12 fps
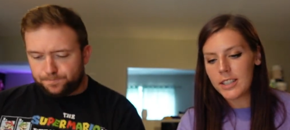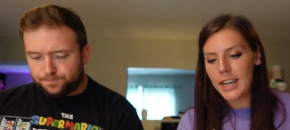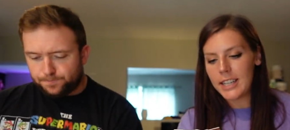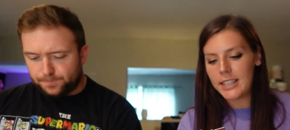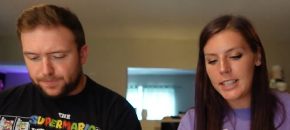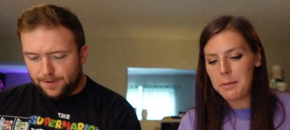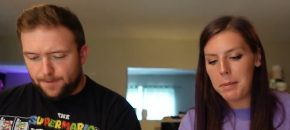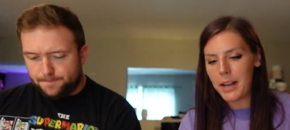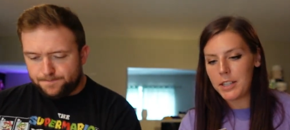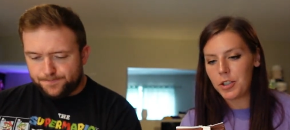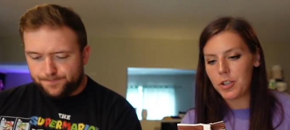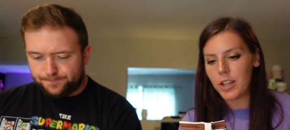Speaker 1: tasty
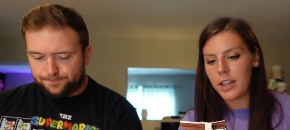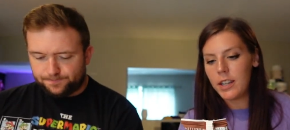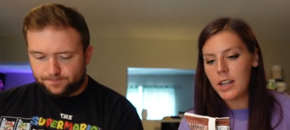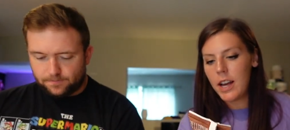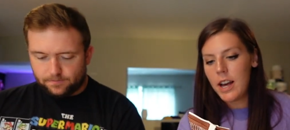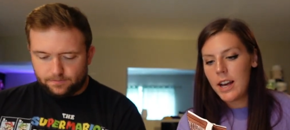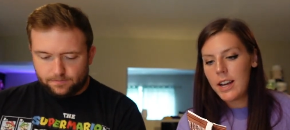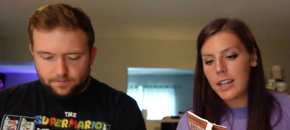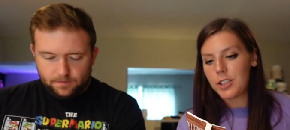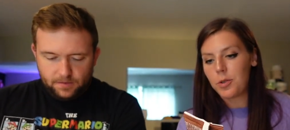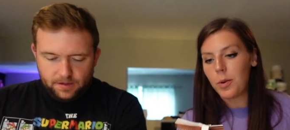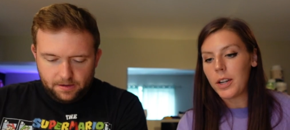pastry.
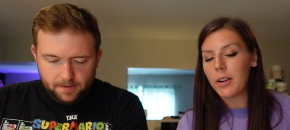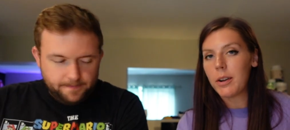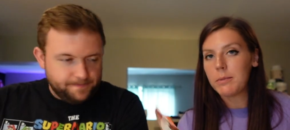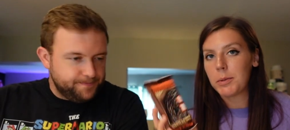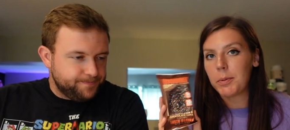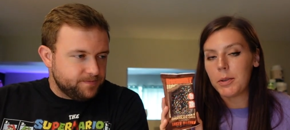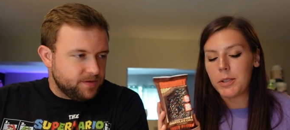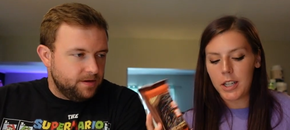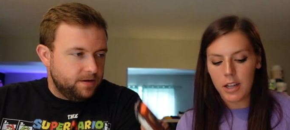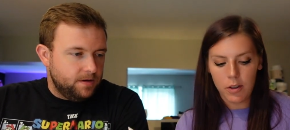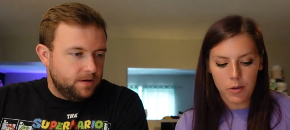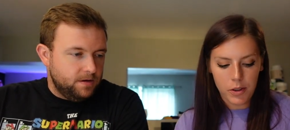It has 20 grams of
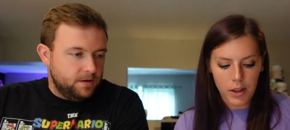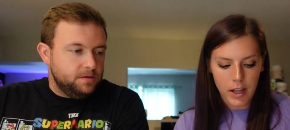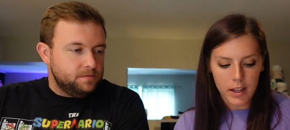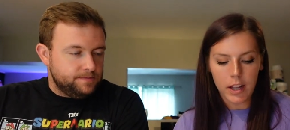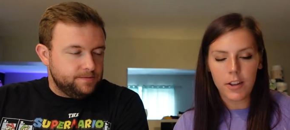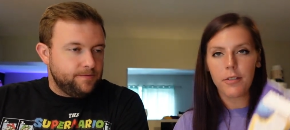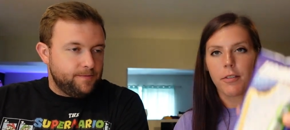protein in the whole thing. The other